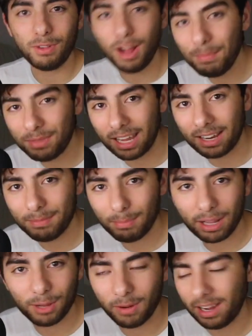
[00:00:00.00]
update,
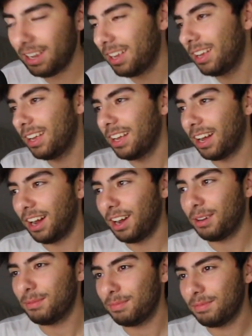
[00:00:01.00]
by the way.
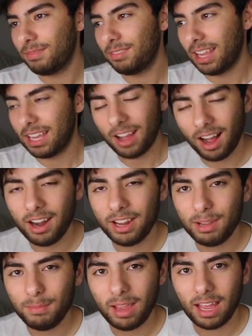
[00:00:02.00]
They caught
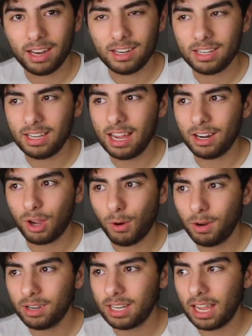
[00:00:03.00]
him, and he had a
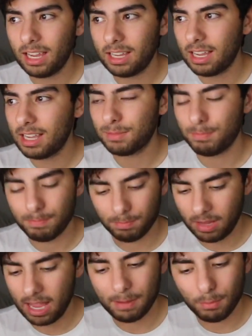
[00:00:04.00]
court date.
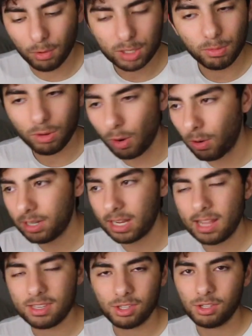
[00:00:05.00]
He had multiple court
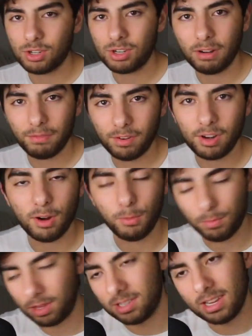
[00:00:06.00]
dates, and they're just trying to figure
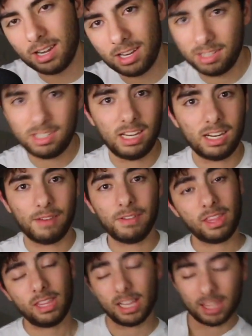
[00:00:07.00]
out the sentencing and
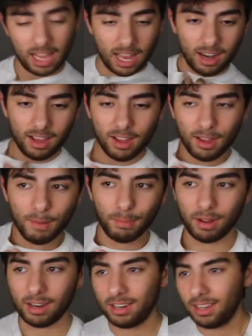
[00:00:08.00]
everything like that.
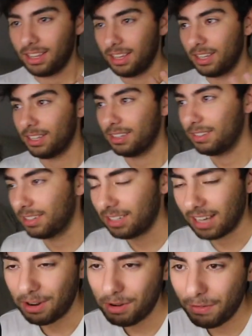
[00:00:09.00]
But
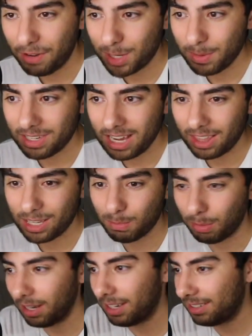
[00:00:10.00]
I don't know if I should be saying this,
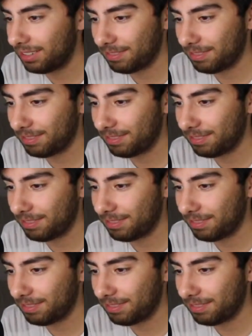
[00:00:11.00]
but